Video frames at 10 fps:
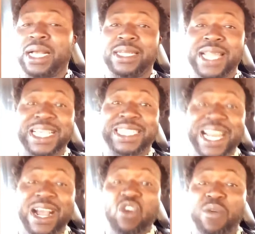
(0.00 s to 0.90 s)

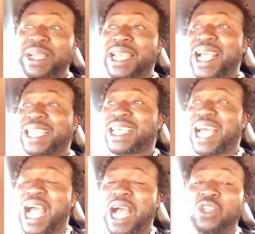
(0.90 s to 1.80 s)
Nigerian government, let
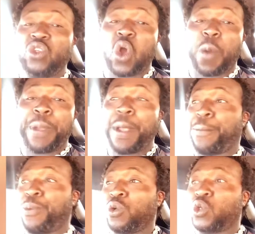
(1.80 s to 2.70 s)
your
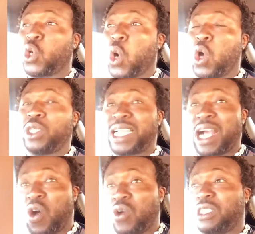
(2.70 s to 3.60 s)
people go
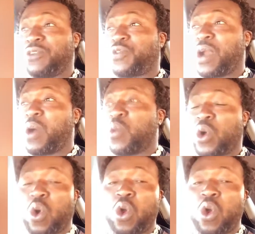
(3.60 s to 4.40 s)
their own different way.